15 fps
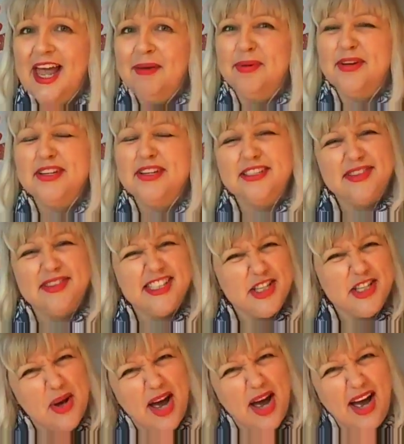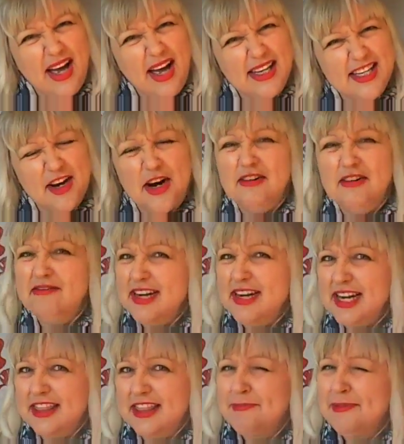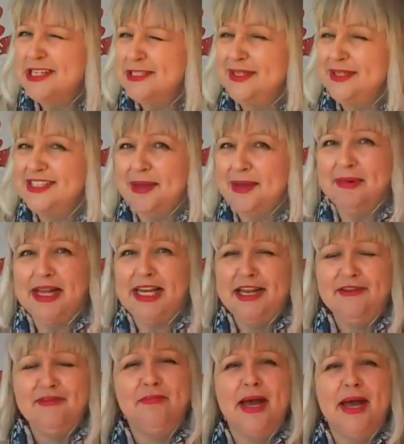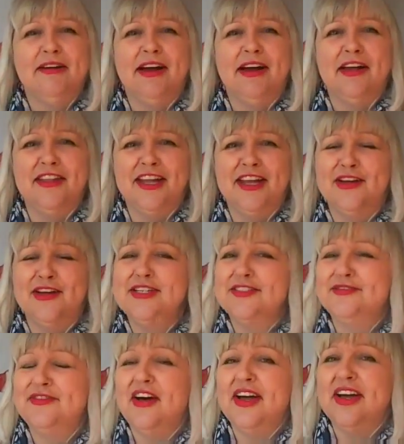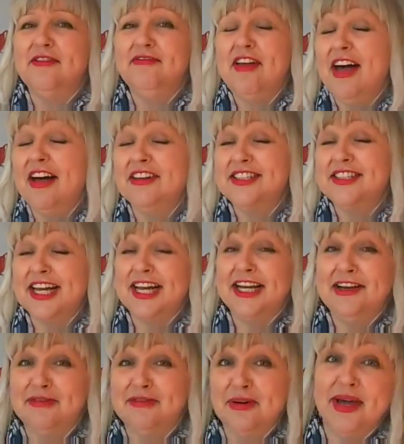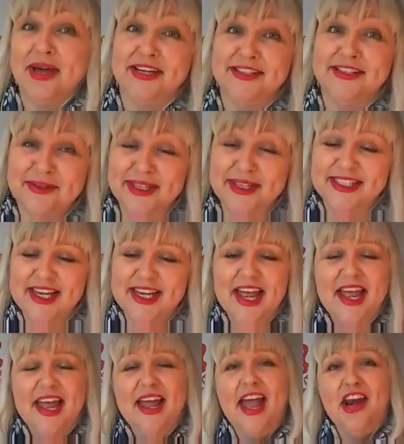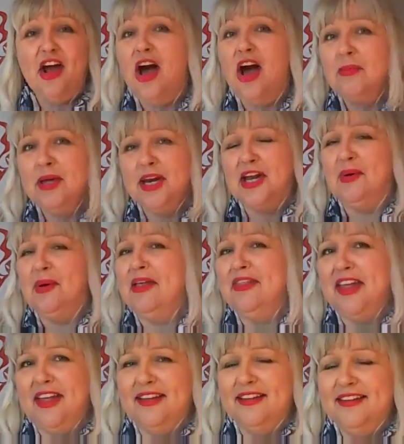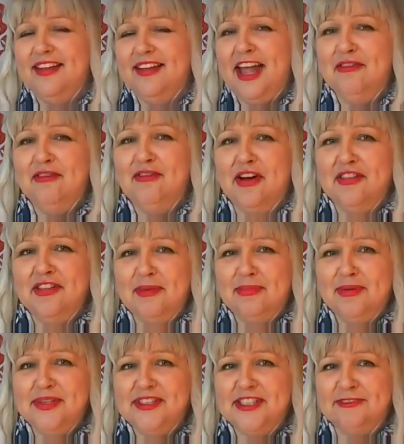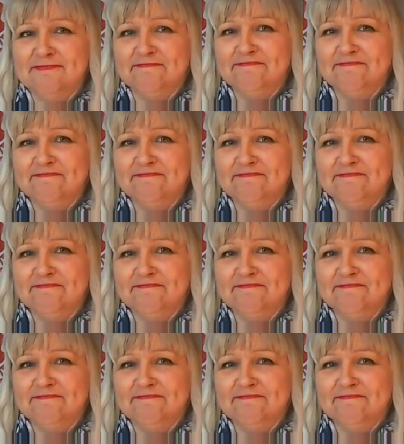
Because if it's too hard, I reckon there must be some clever bugger out there who's found a cleverer way to do it. And I'm going to go out there and find that person.